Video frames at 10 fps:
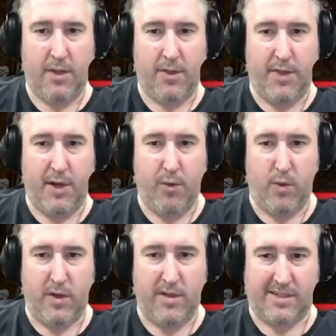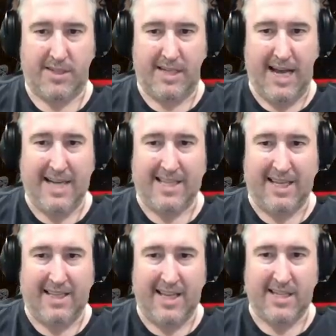There was guys
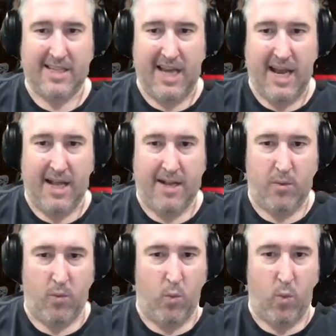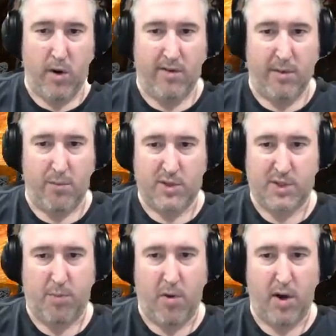like this, and one of them was
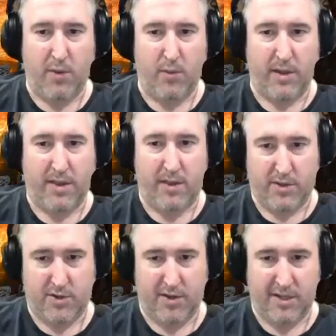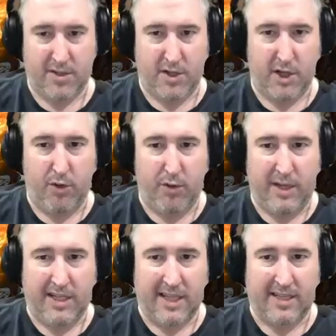spawned with, so there's a
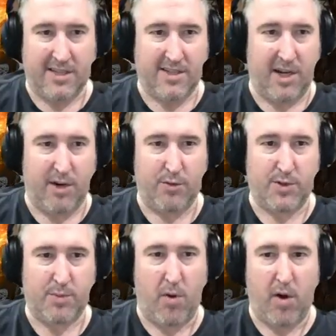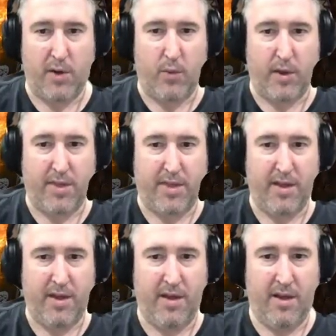unique like this here who spawned with
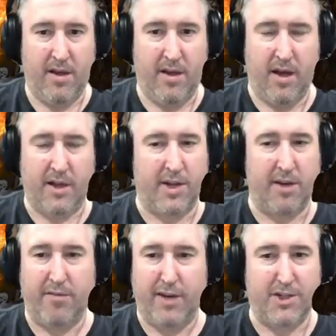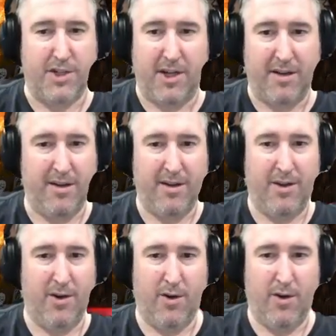conviction.
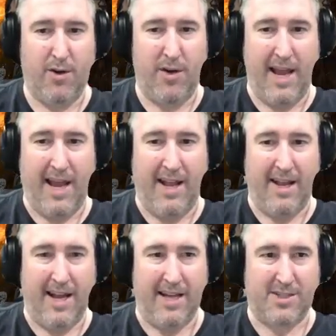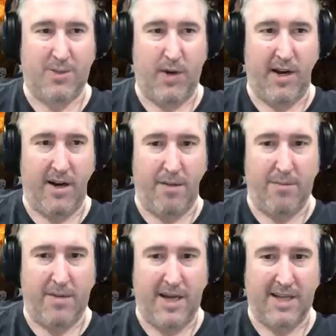And I swear,
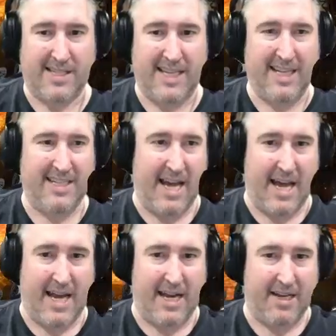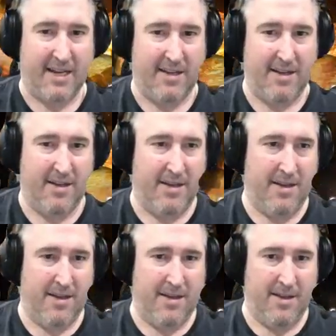Haseen died.
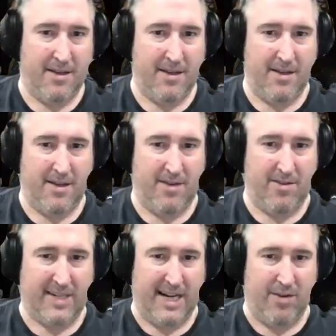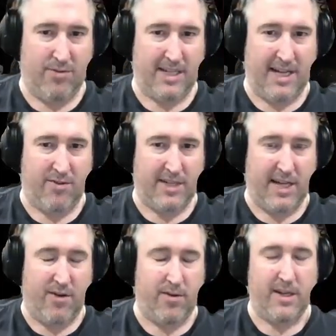Oh, get out, get out, get out.